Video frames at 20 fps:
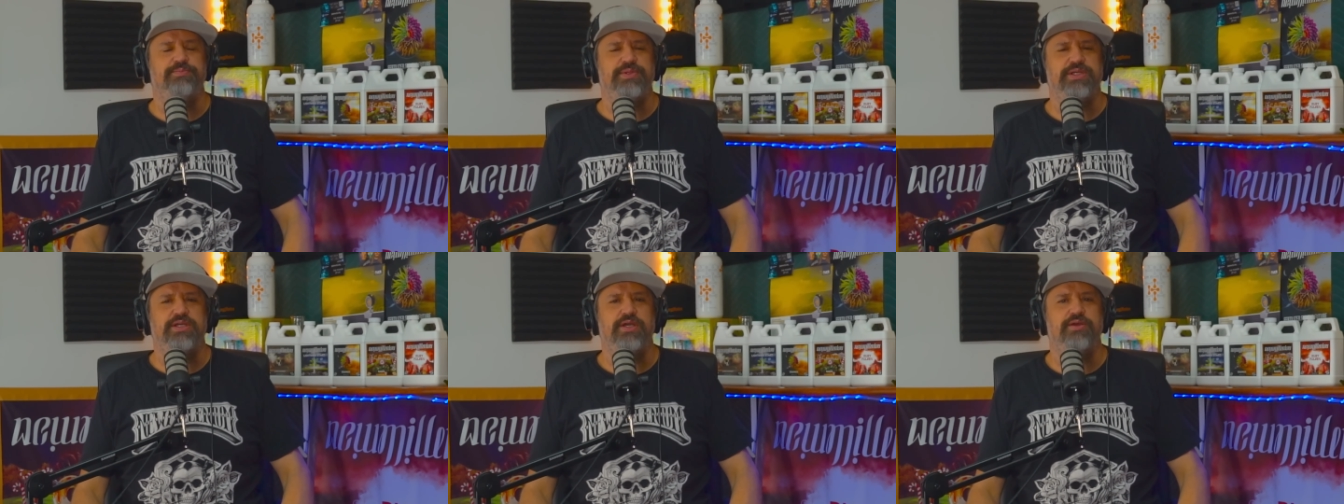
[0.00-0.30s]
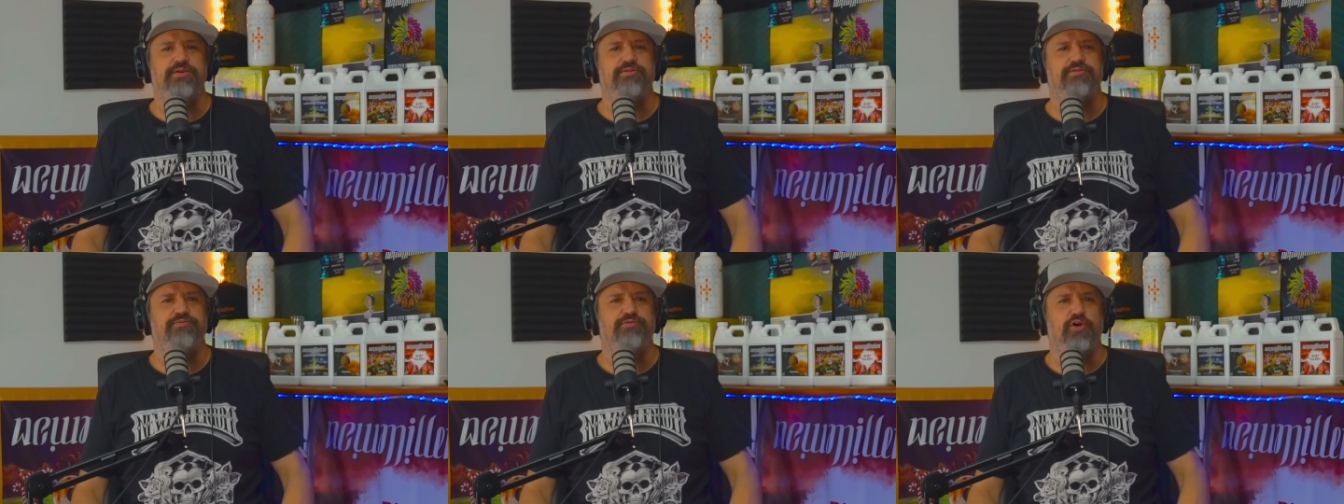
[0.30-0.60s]

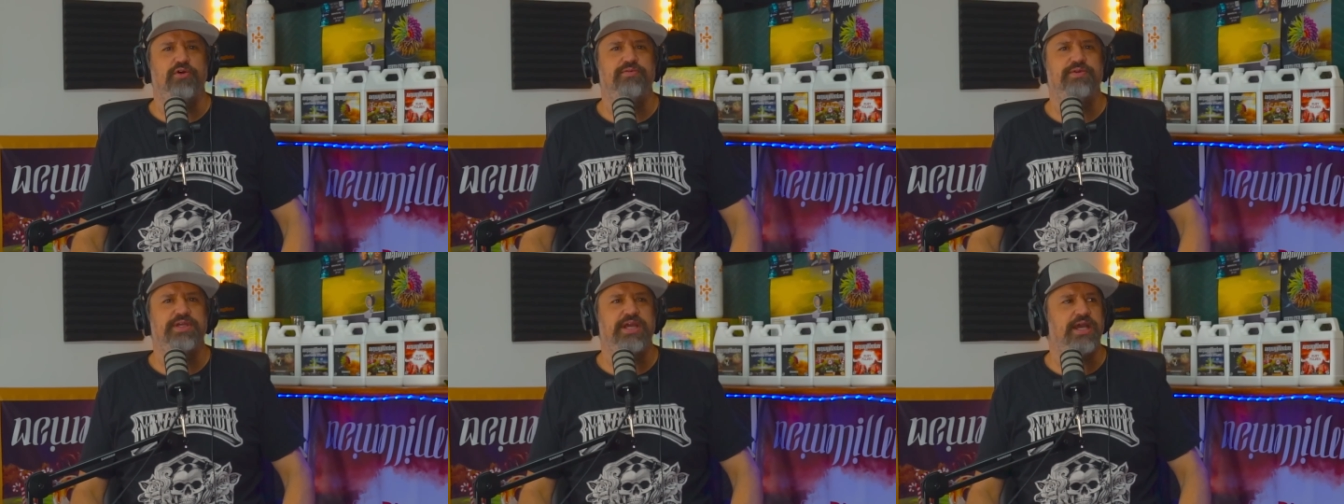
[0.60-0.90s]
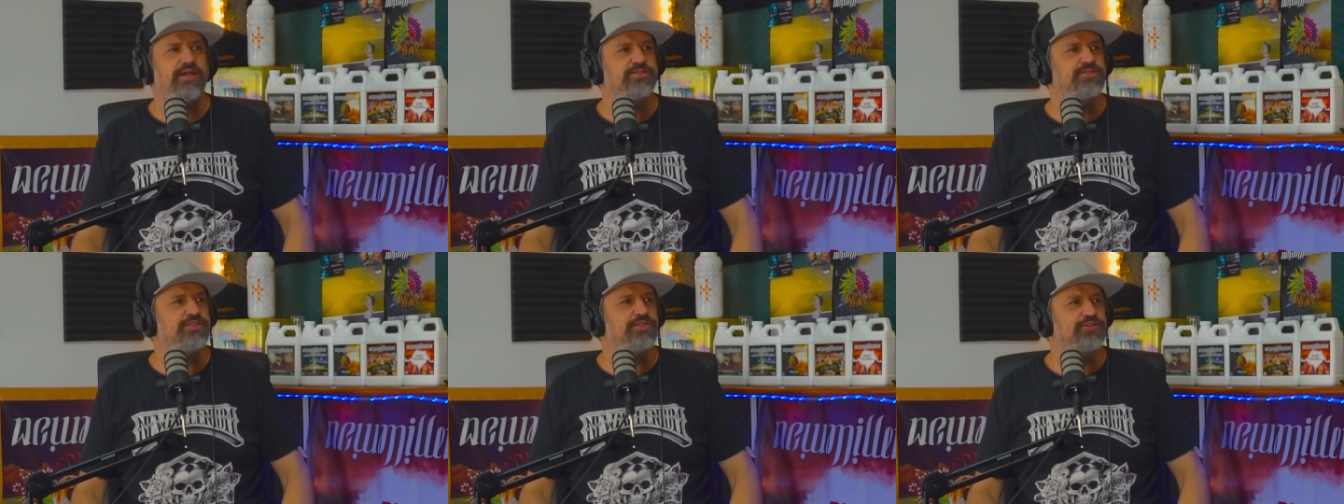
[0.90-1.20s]
because fulvic
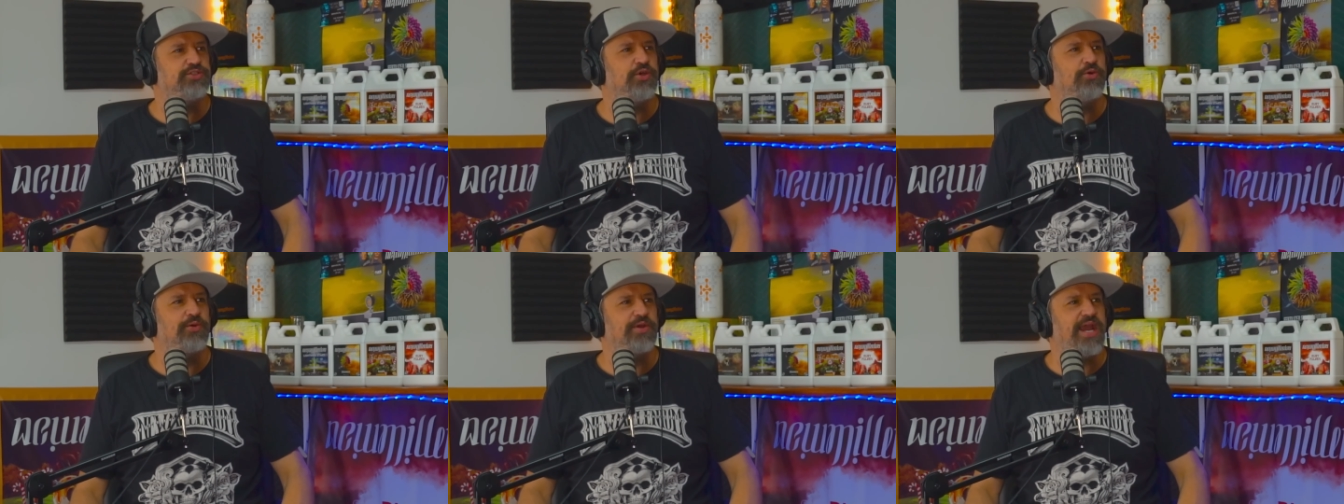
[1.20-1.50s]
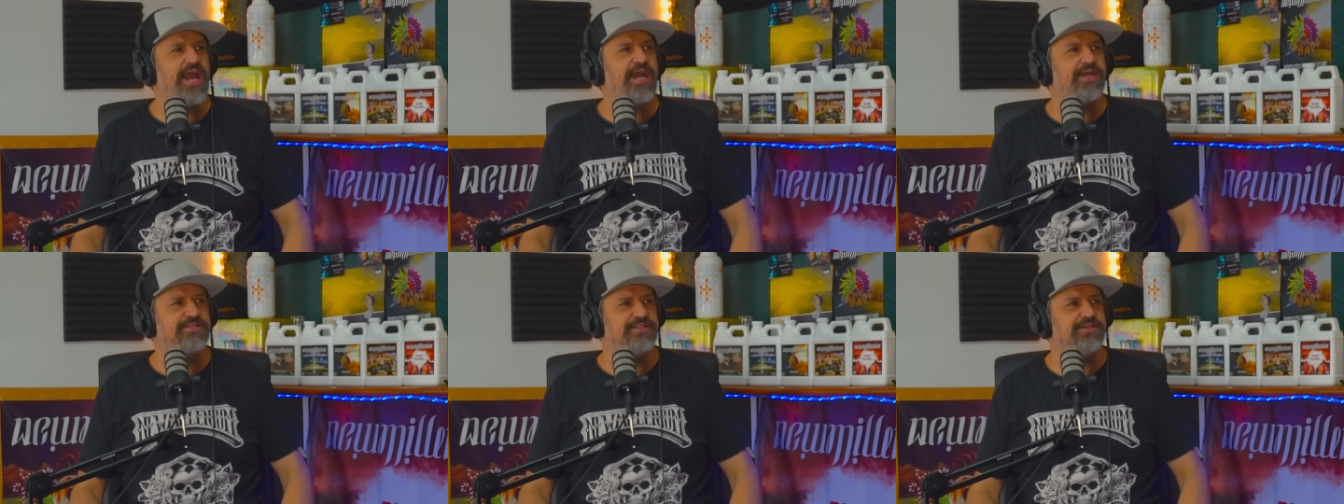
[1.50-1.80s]
acid is so
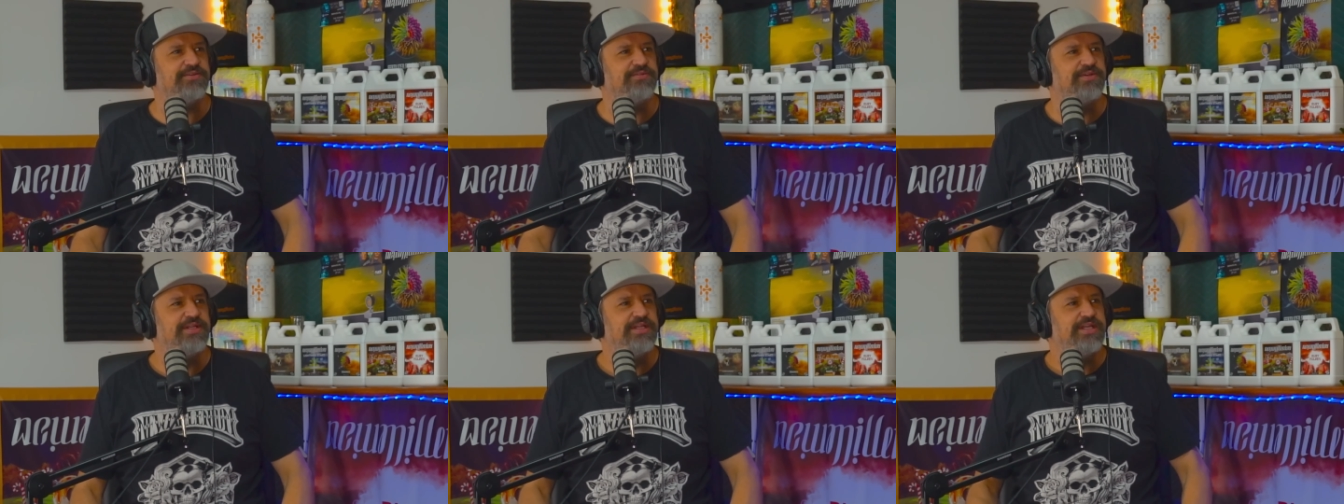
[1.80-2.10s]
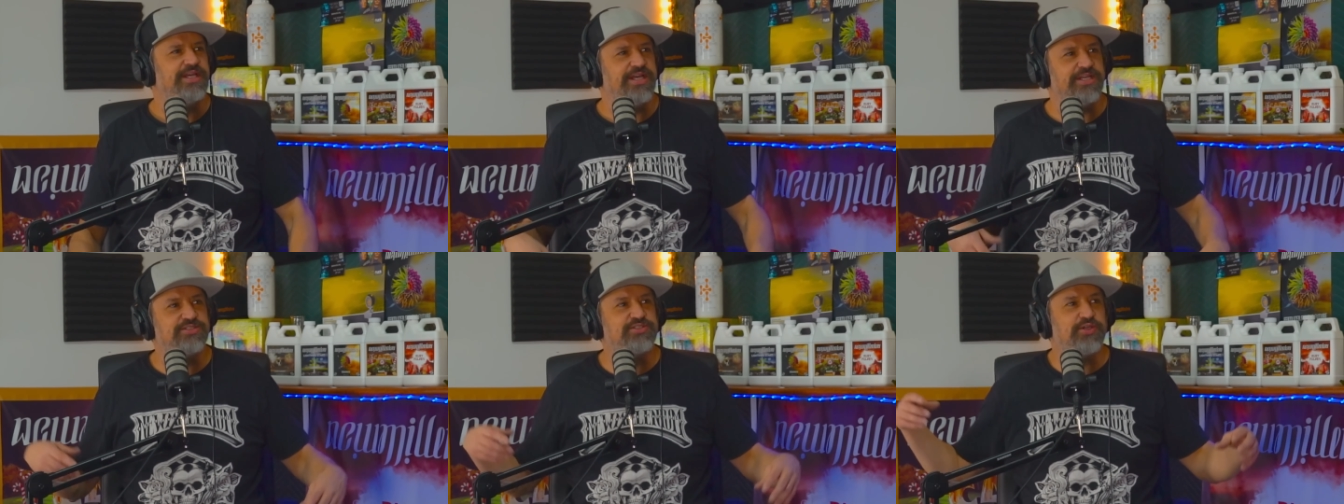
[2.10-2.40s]
reactive,
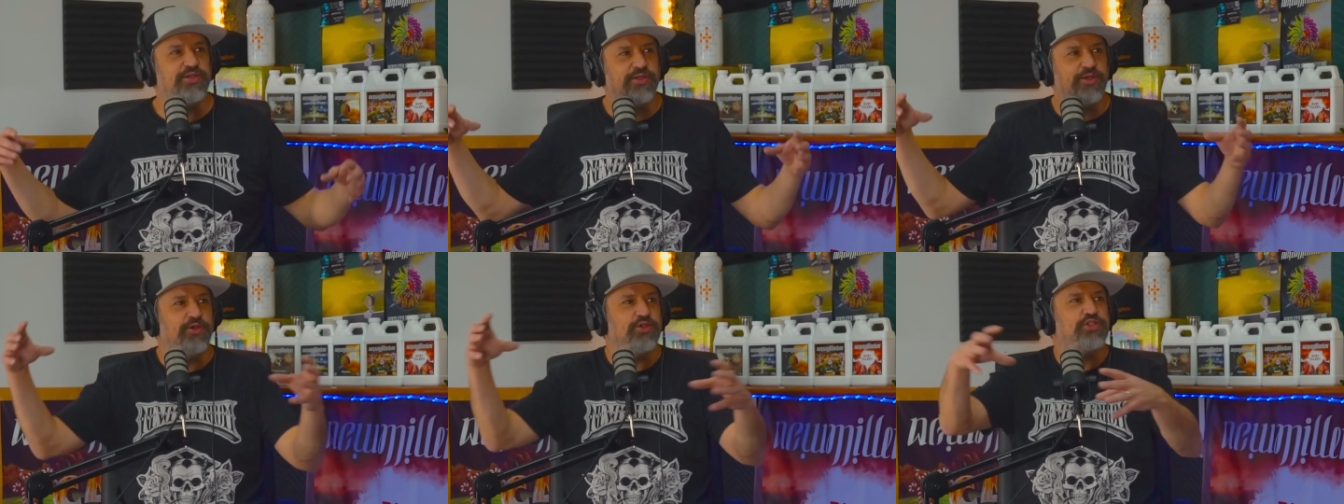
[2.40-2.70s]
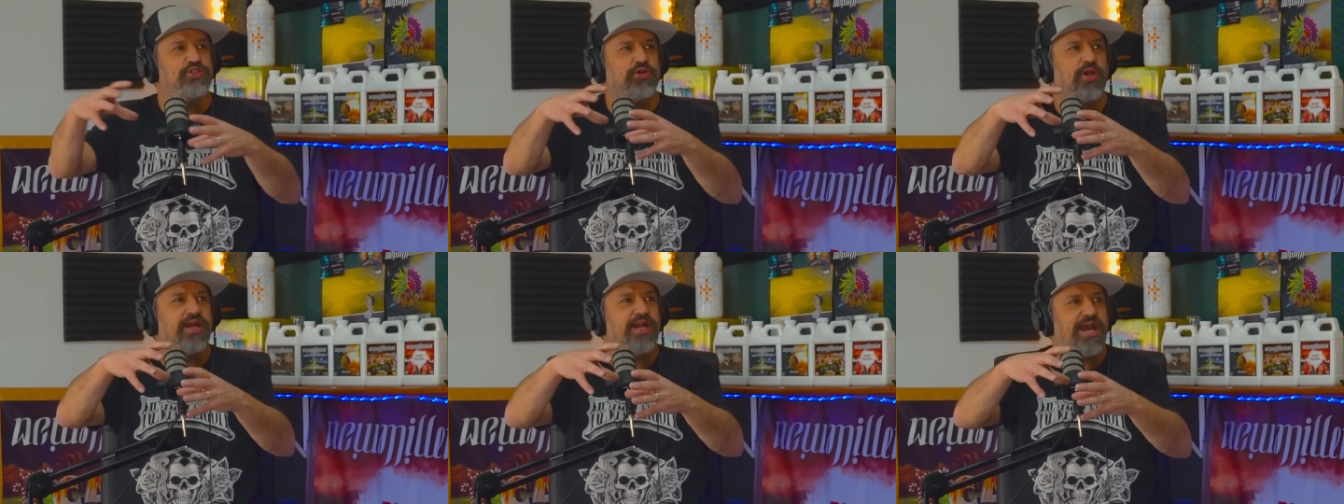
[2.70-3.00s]
it's going to go straight